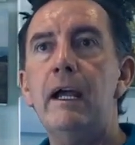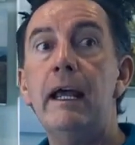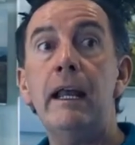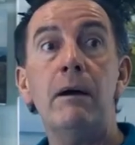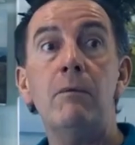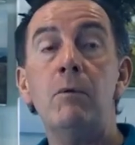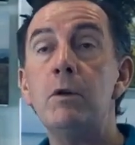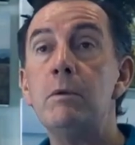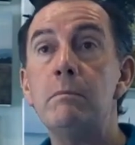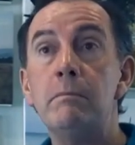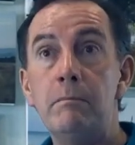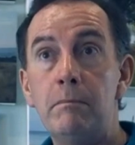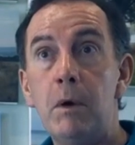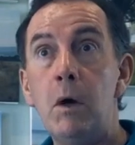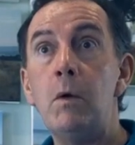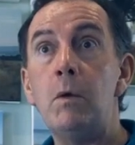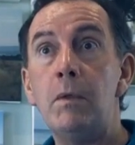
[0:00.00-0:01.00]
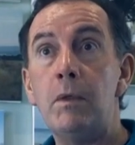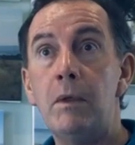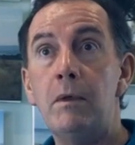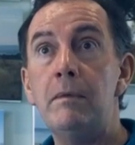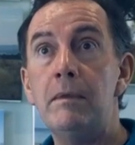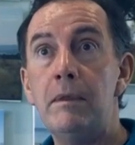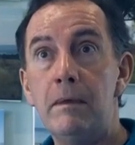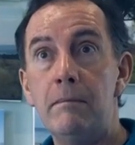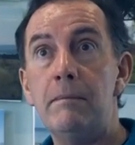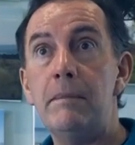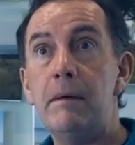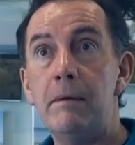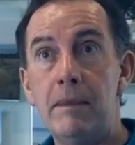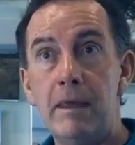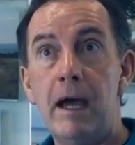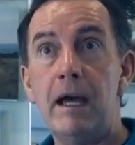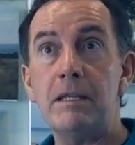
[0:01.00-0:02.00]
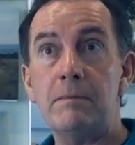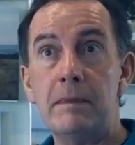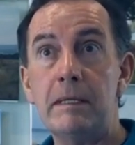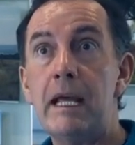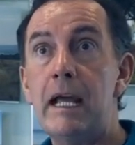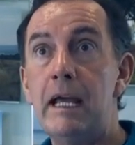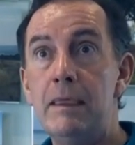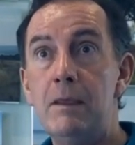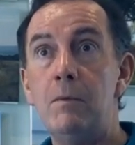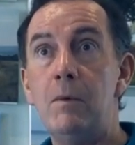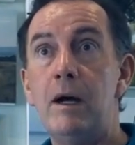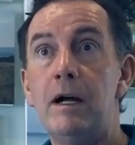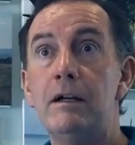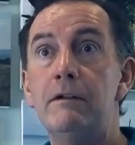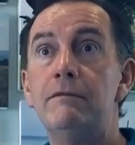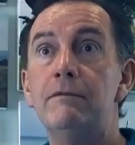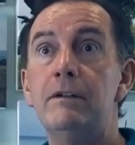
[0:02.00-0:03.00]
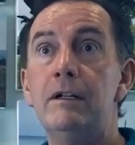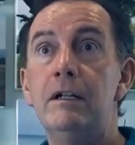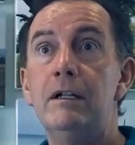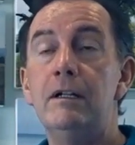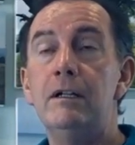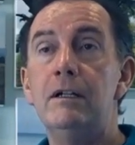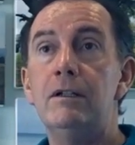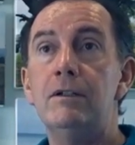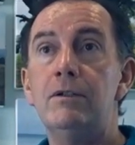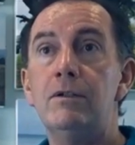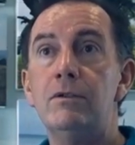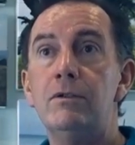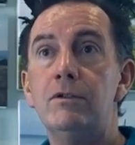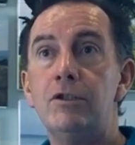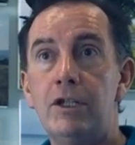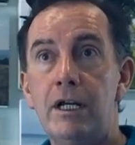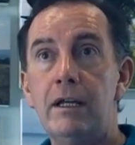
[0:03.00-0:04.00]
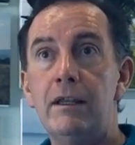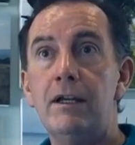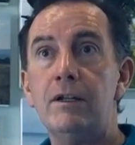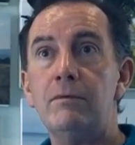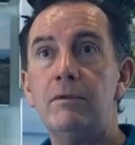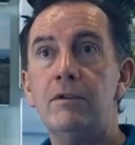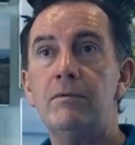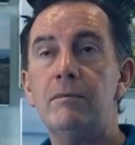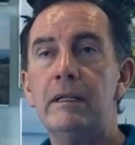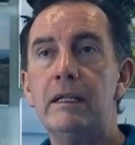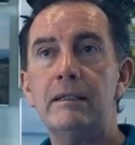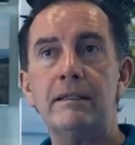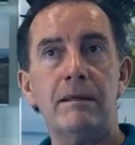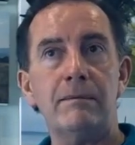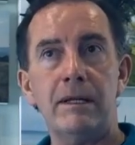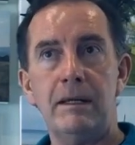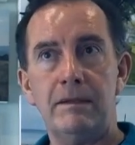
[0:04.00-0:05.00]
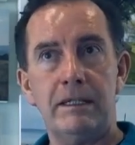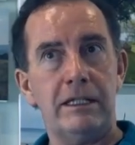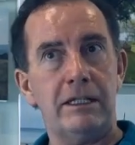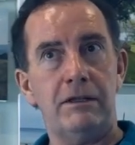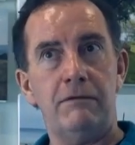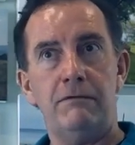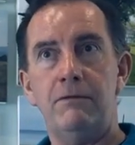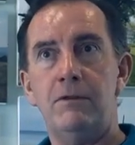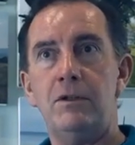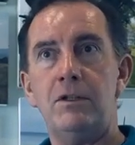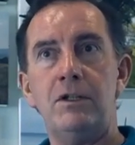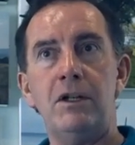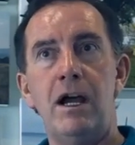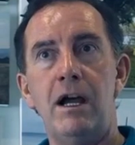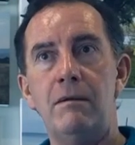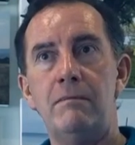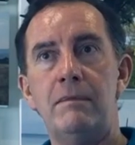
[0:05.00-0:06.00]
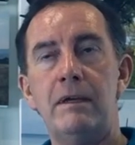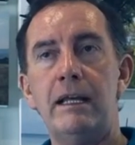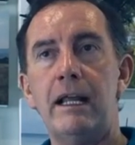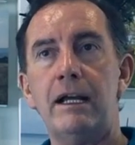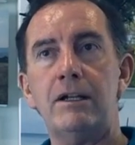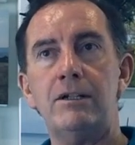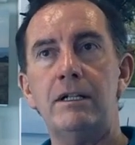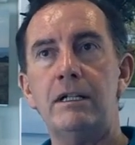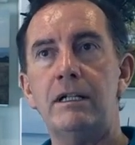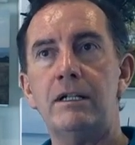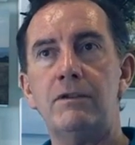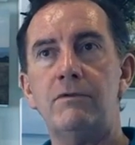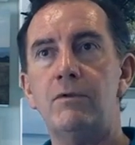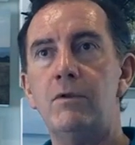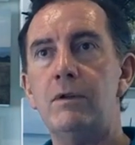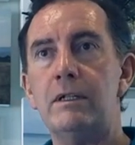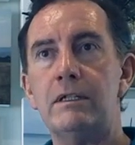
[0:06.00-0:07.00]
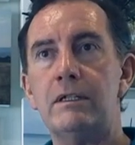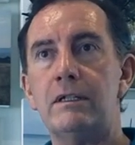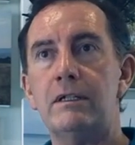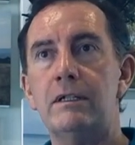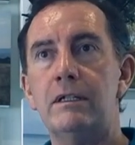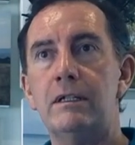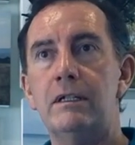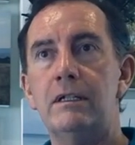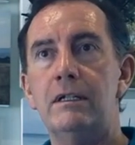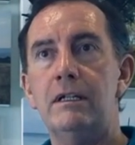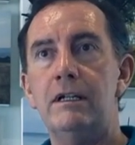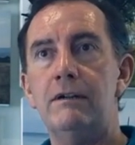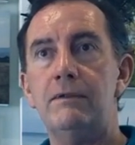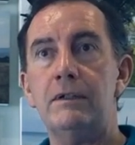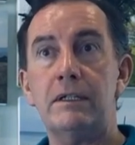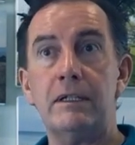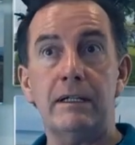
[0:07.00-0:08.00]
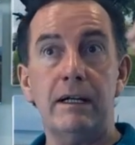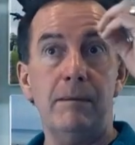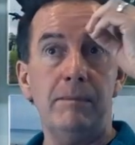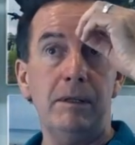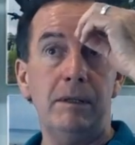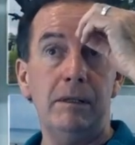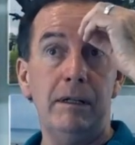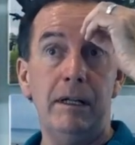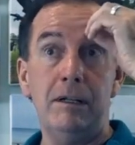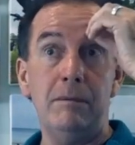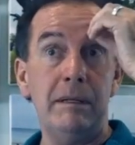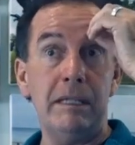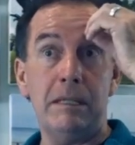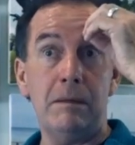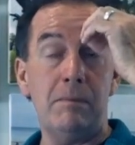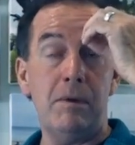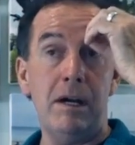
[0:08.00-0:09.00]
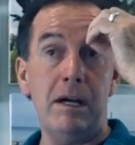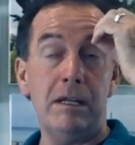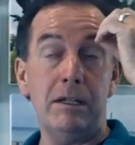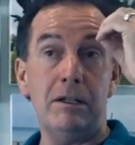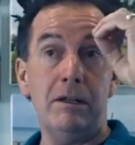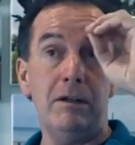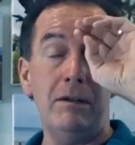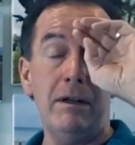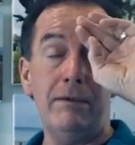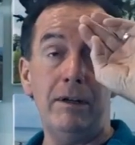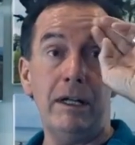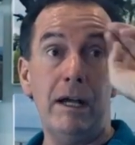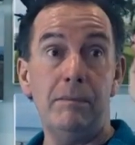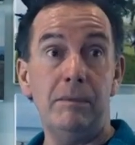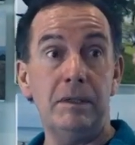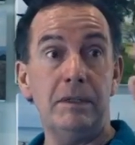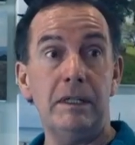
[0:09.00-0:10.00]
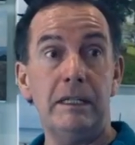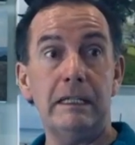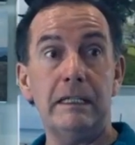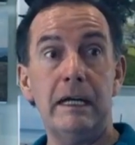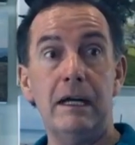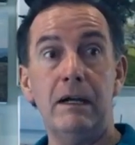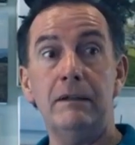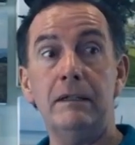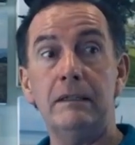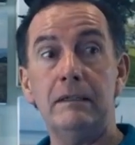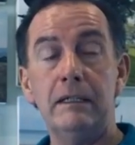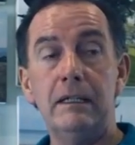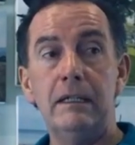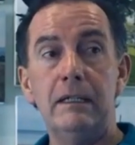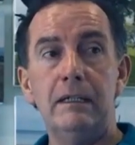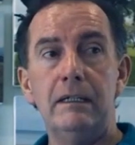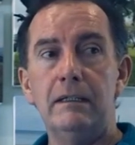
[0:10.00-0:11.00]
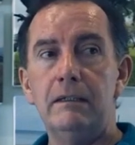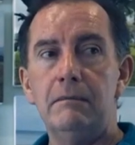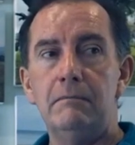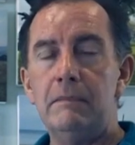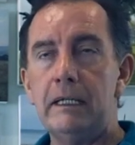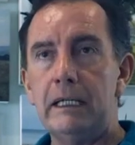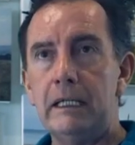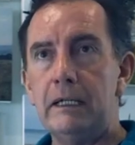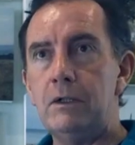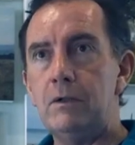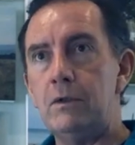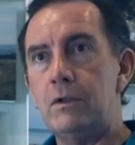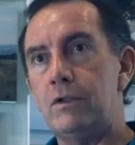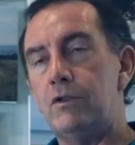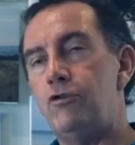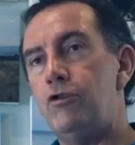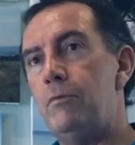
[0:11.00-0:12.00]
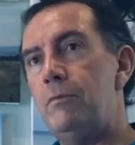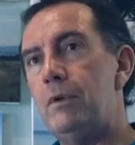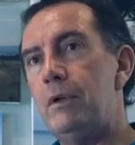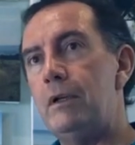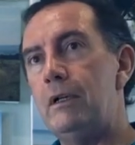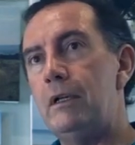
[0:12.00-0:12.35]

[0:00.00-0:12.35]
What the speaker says: And I want both the husband and the wife to share that with me. And sometimes that's the first time that actually gets voiced, if it's a couple. And you'd be surprised, you have a couple sitting down and we're going to do this trip.